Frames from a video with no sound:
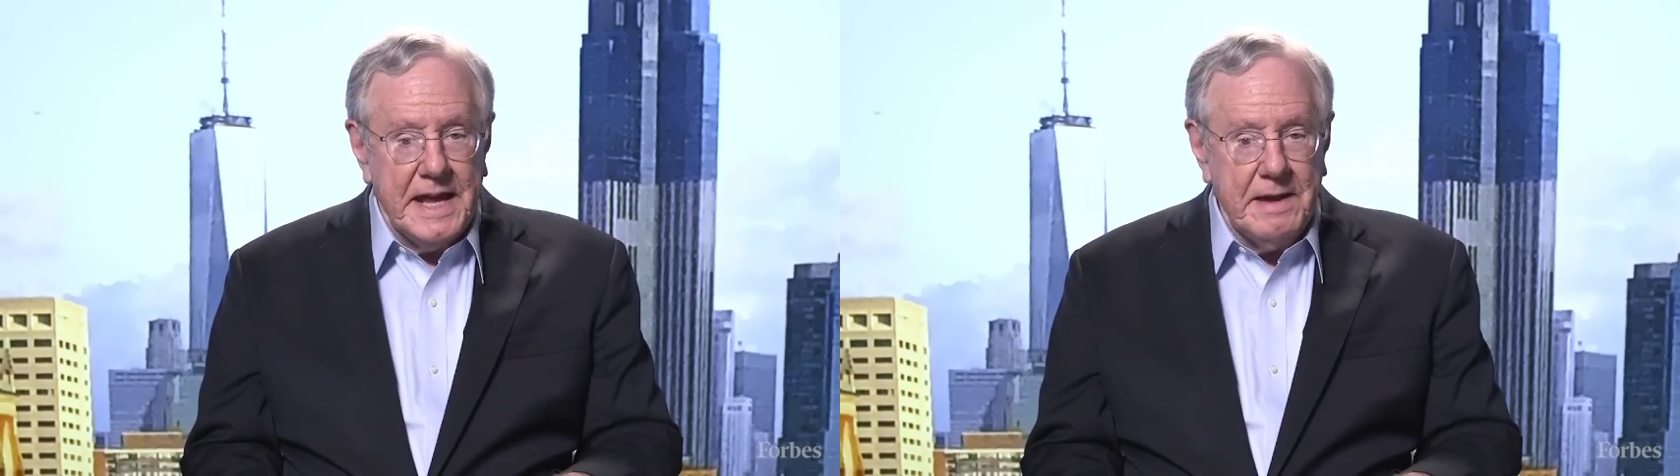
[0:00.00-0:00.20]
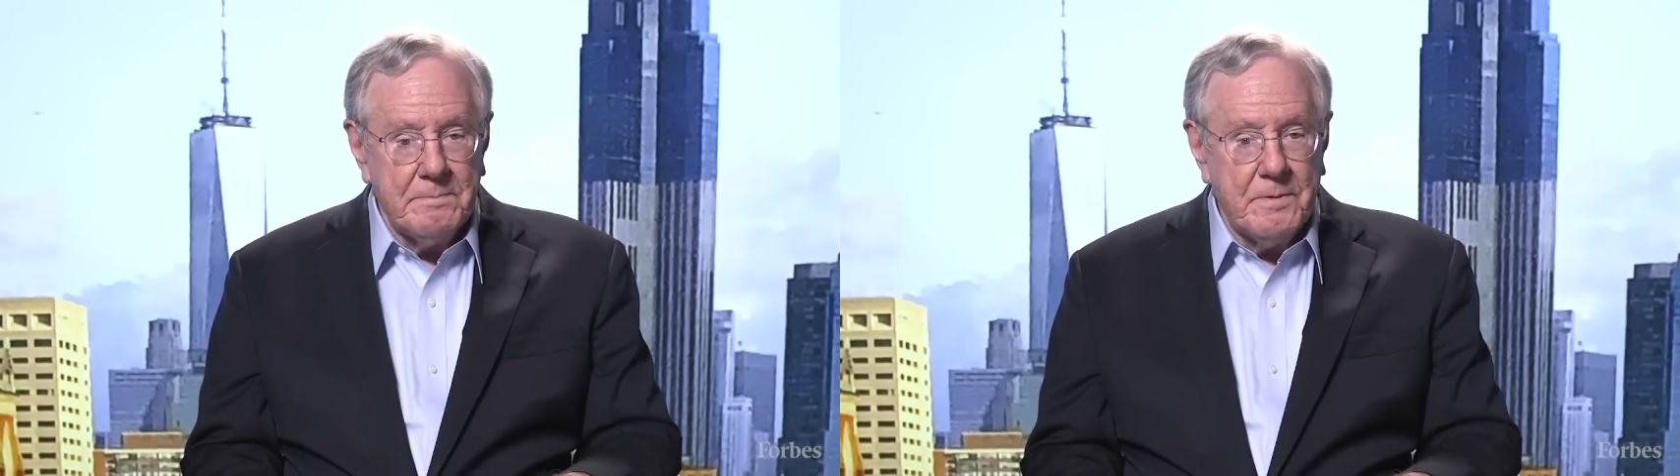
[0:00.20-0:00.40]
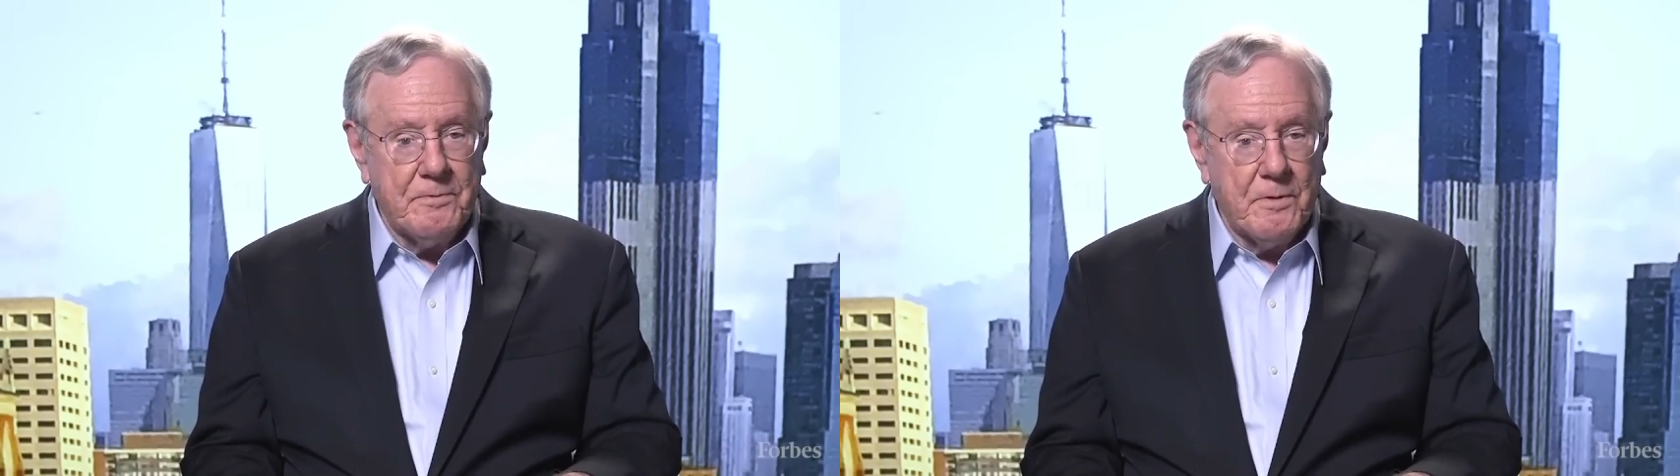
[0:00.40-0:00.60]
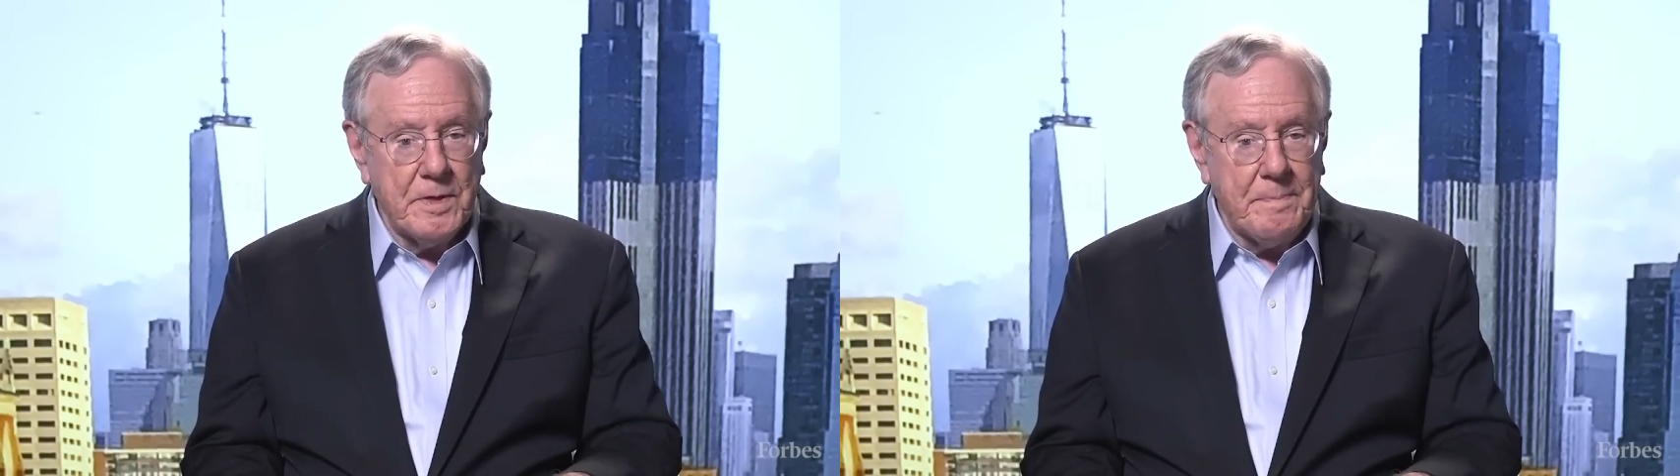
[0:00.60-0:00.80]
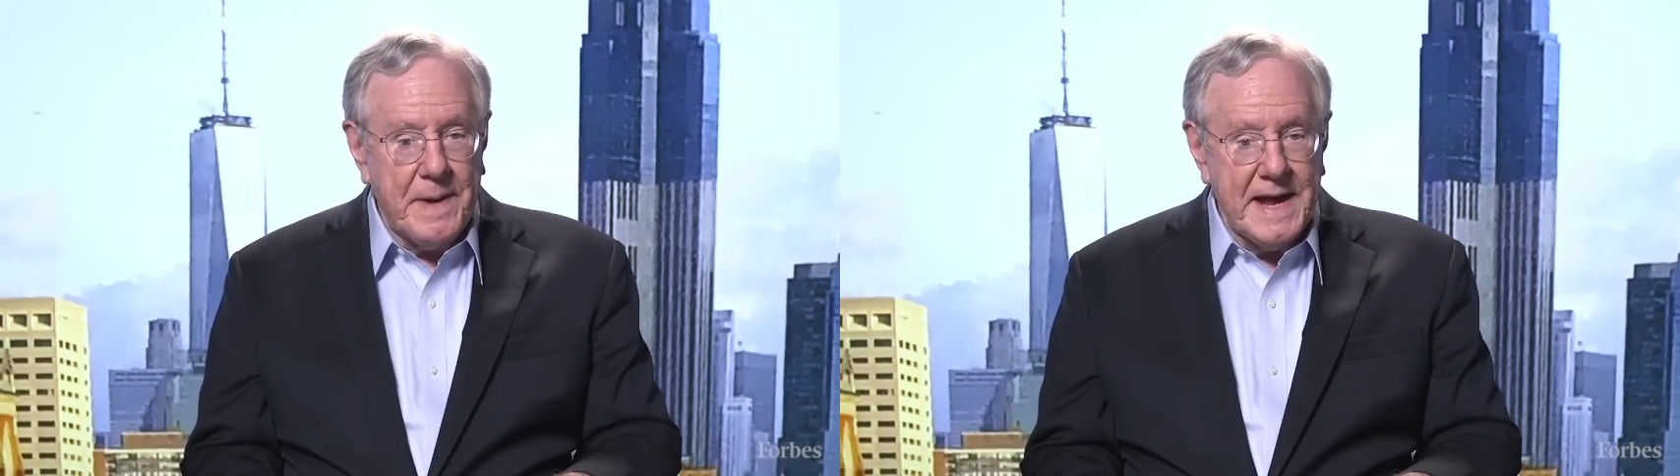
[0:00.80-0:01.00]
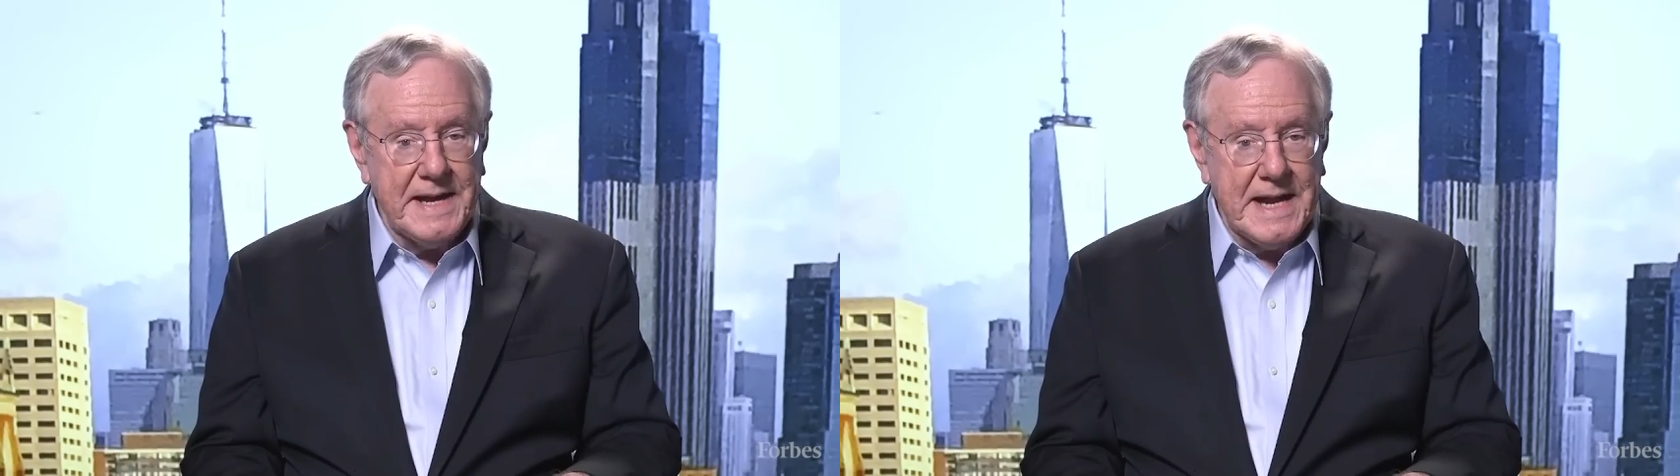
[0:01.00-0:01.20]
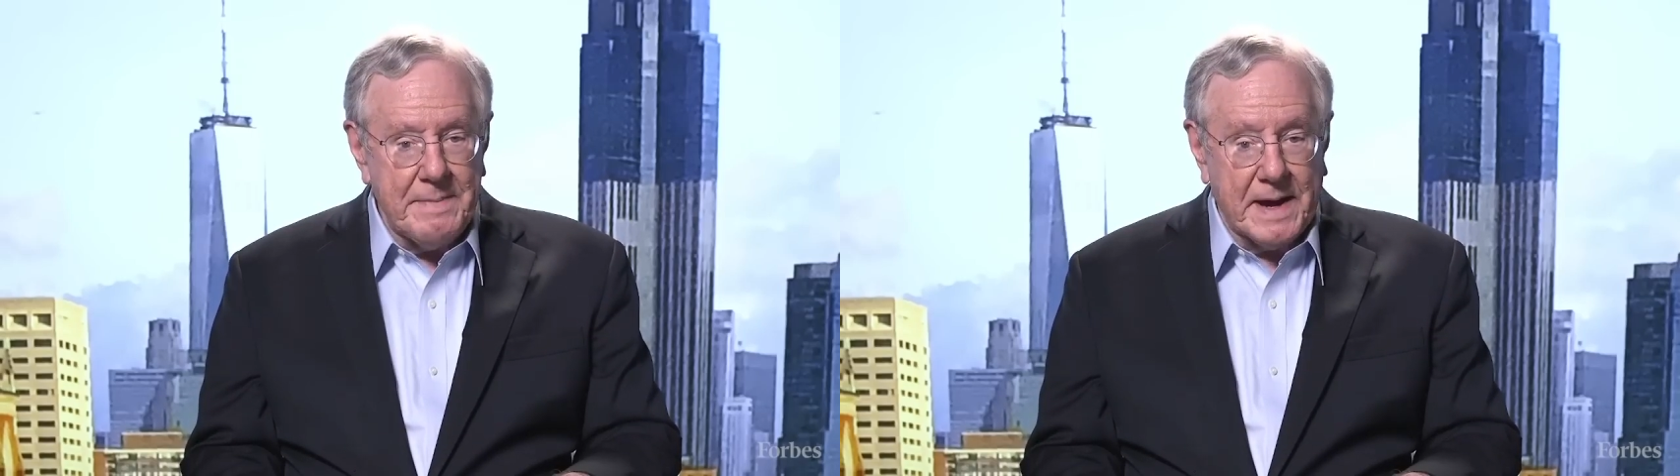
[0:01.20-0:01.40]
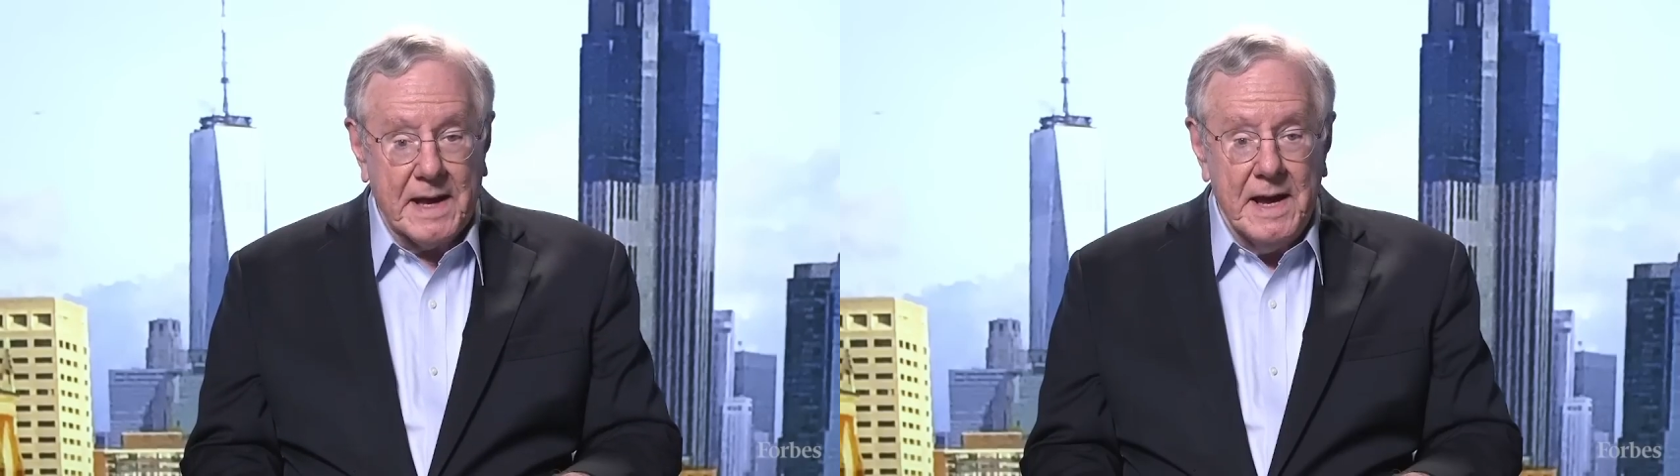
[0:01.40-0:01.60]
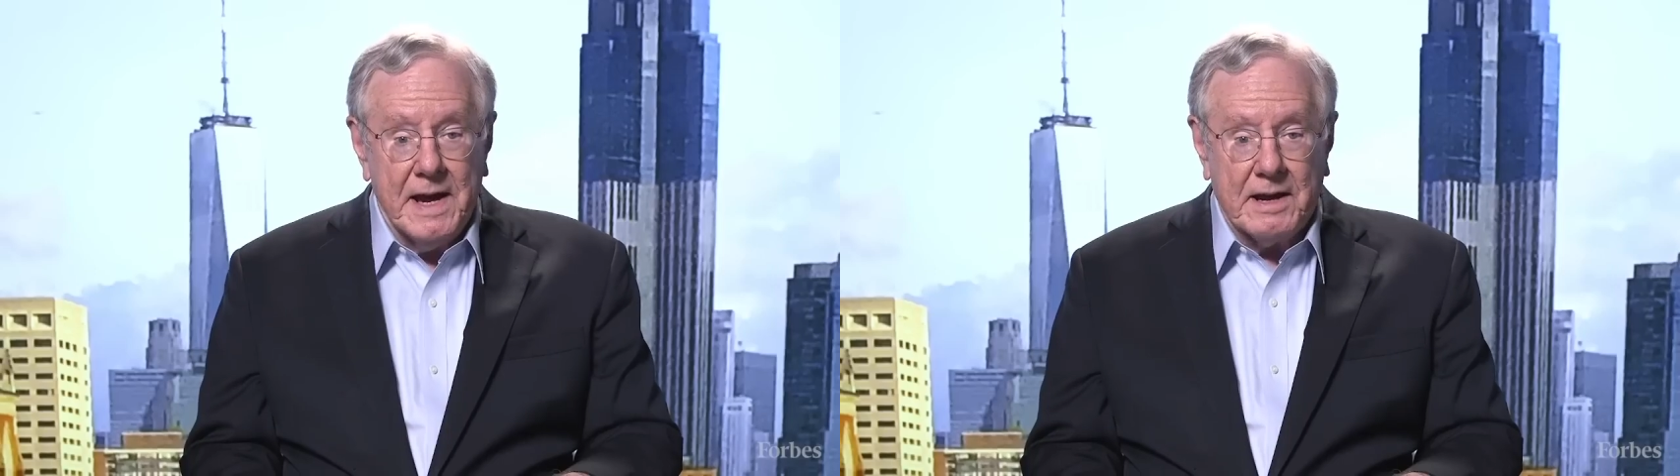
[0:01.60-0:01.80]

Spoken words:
Even before the pandemic,